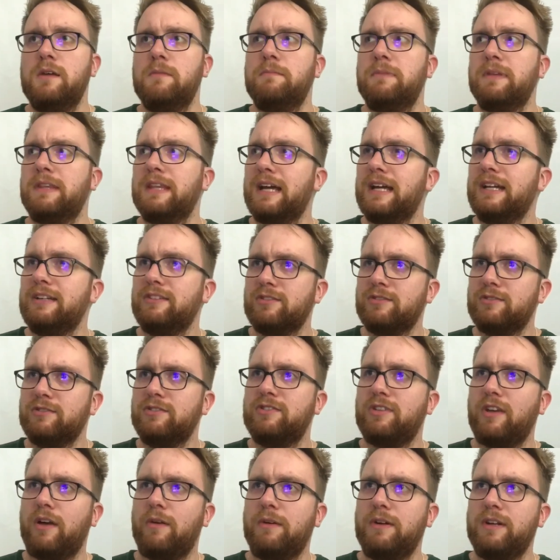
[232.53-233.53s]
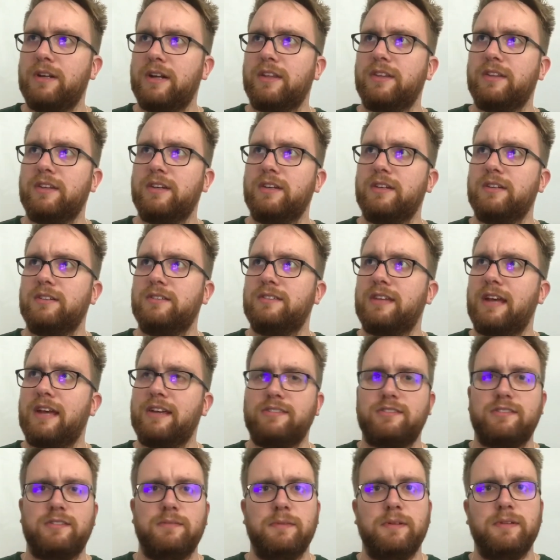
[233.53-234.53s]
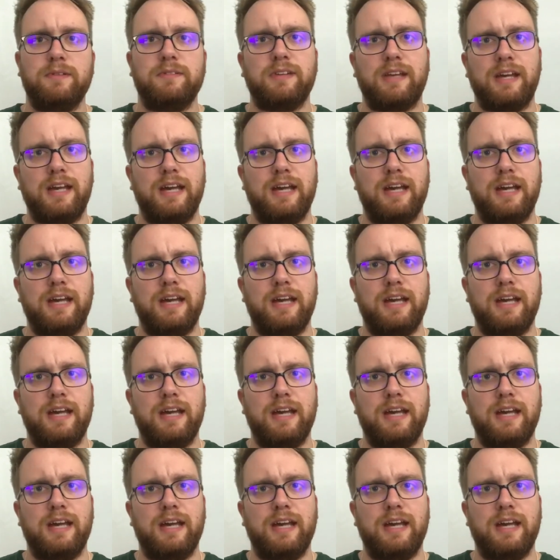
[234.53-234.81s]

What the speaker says: But that is also another testament to